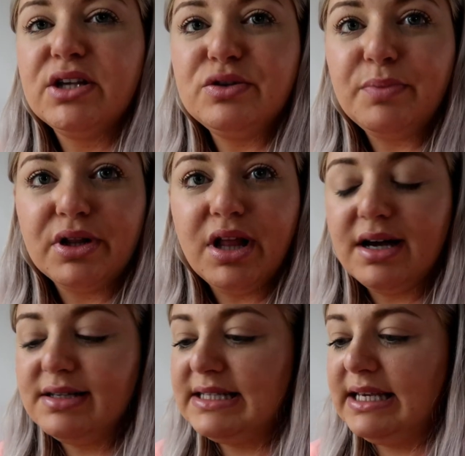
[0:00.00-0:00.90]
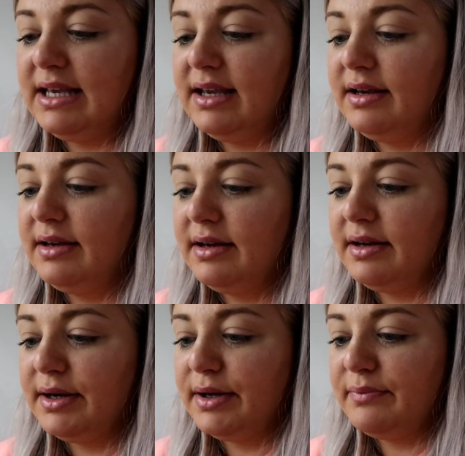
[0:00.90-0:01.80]
Super glossy.
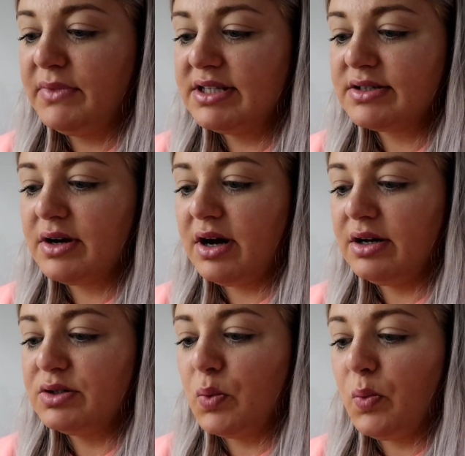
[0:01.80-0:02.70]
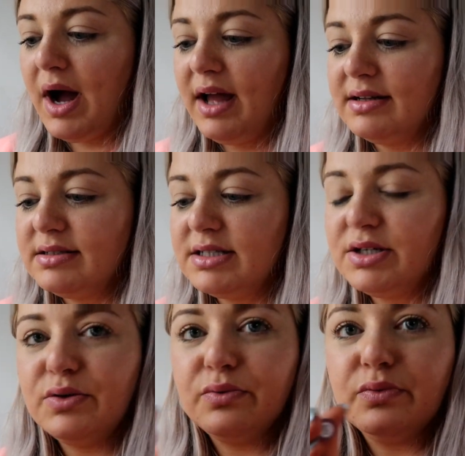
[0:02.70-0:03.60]
It's called Wild